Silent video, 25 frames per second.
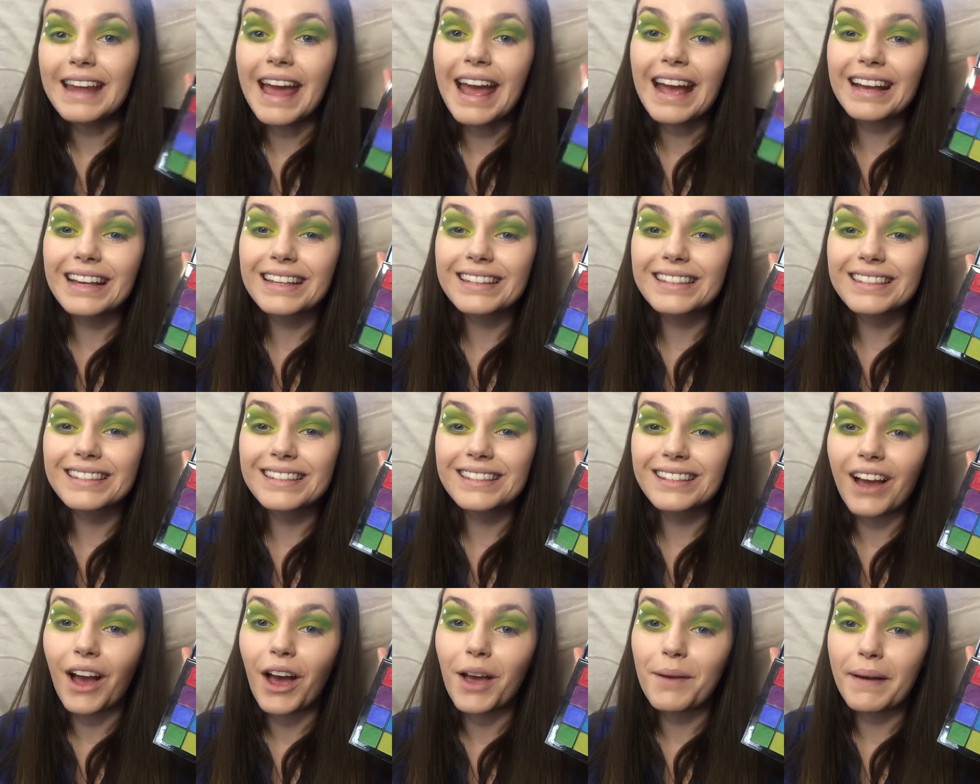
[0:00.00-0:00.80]

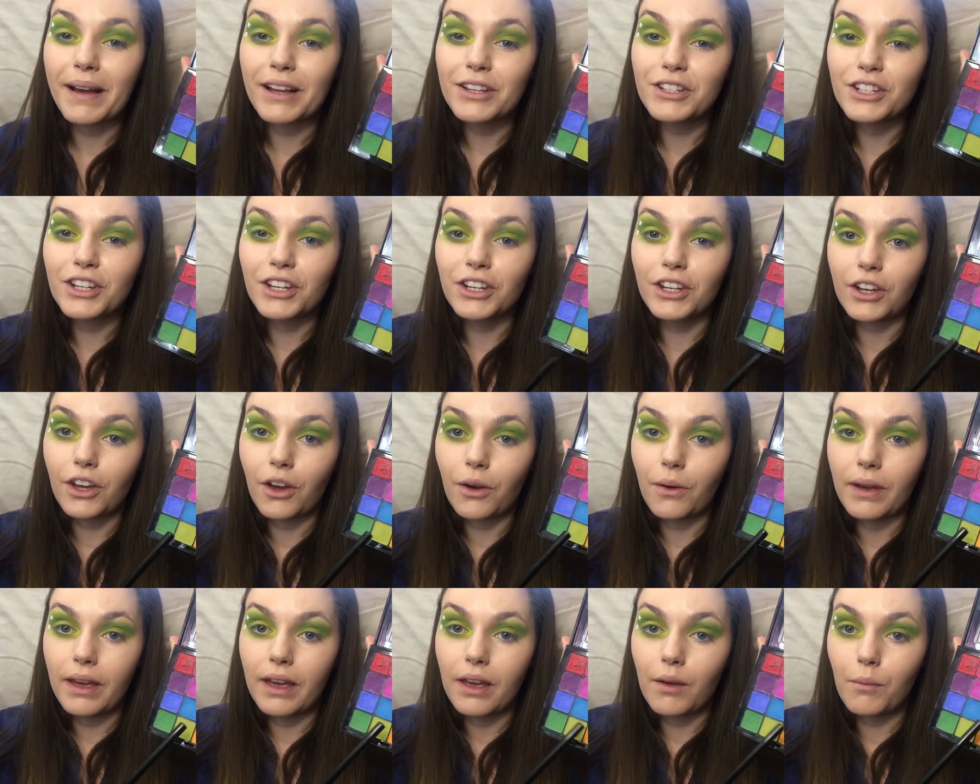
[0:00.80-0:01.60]
Next, I'm actually going to
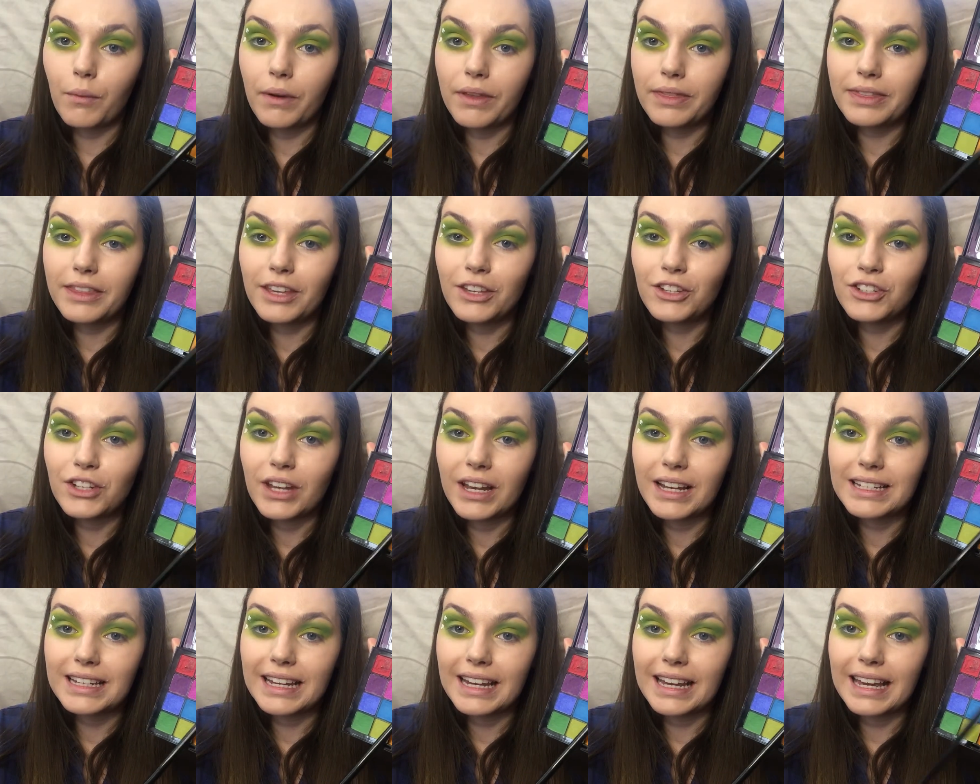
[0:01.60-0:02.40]
go in with this
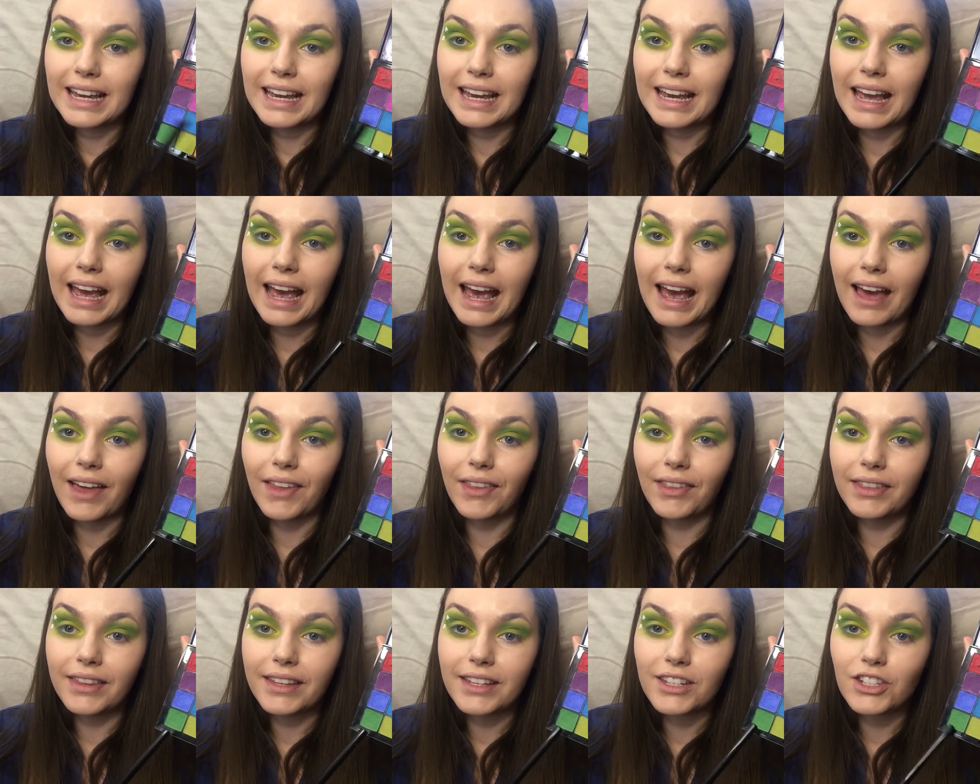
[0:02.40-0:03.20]
shade here
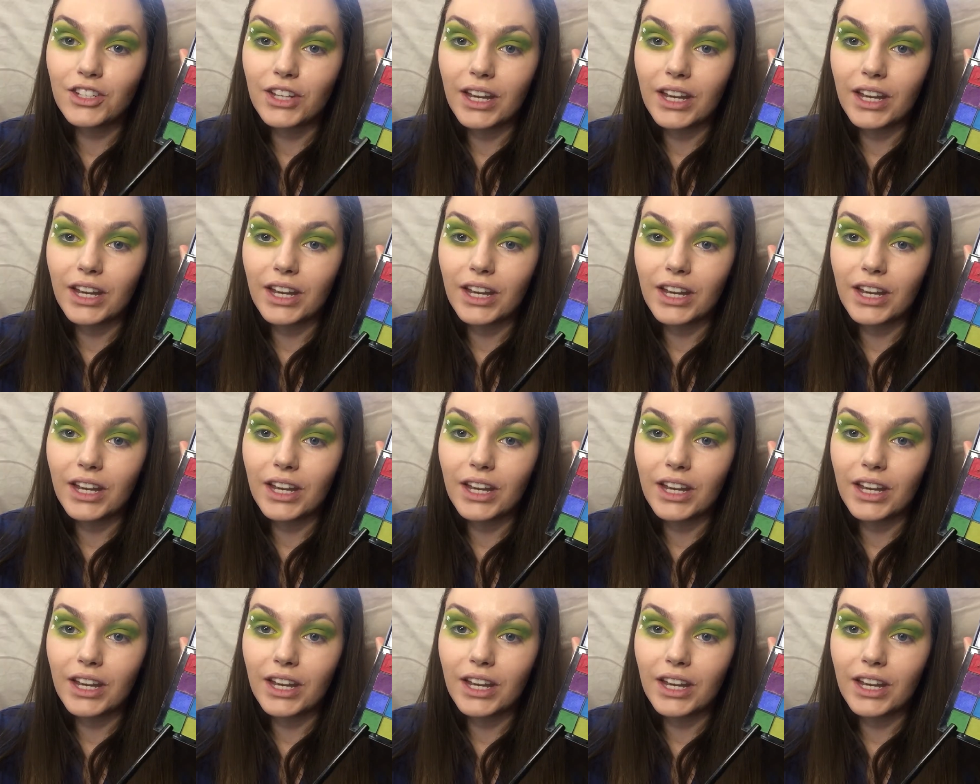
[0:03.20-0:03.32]
and this